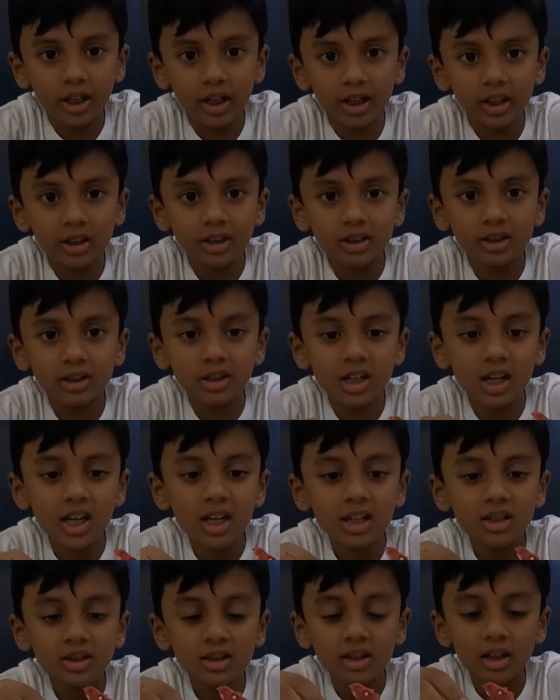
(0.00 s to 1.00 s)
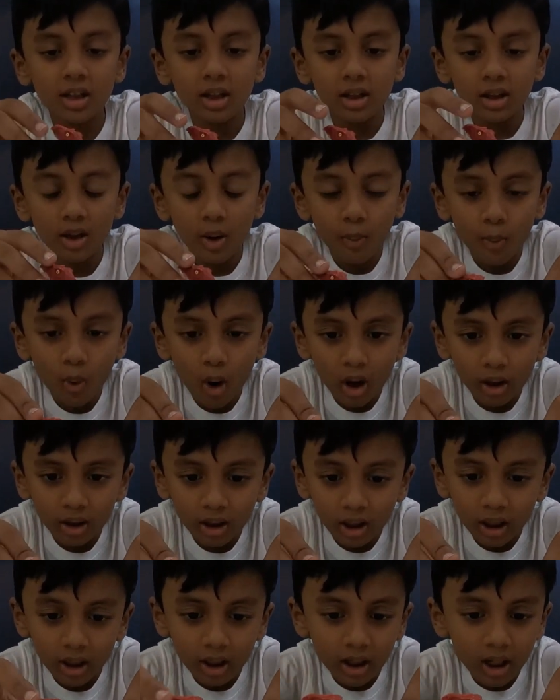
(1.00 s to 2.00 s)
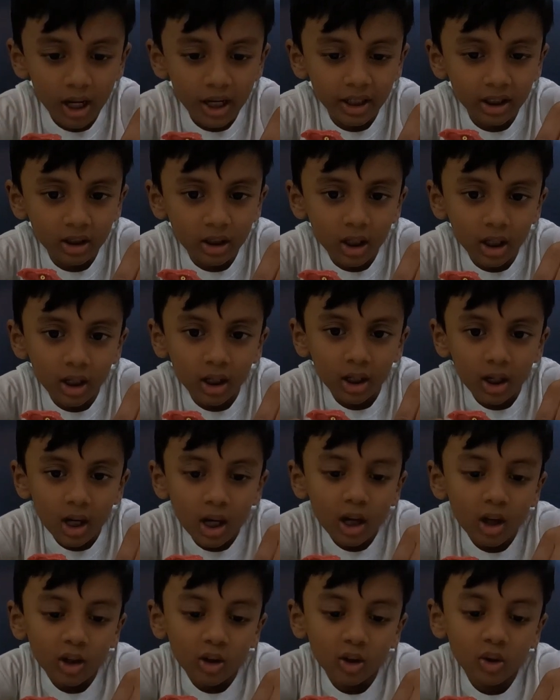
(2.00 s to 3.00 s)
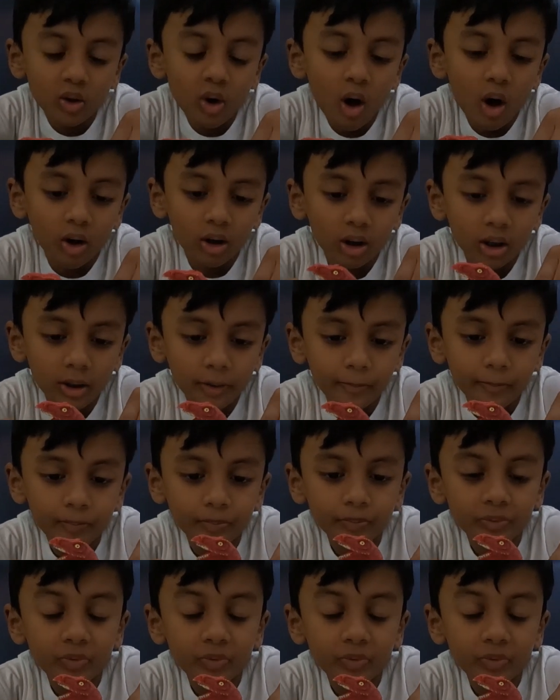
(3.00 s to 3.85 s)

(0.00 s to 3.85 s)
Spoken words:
It stays in the water like a rock